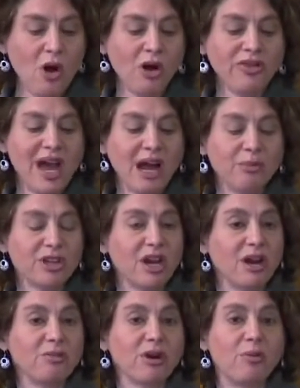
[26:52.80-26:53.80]
on that which
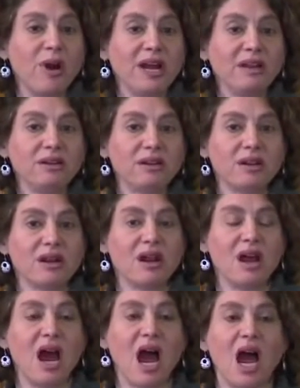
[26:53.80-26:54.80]
I regret,
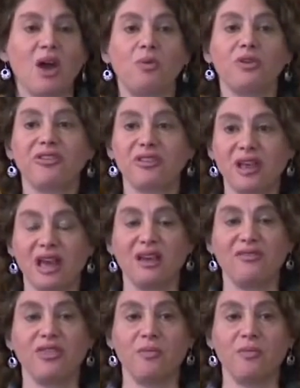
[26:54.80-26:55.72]
I will save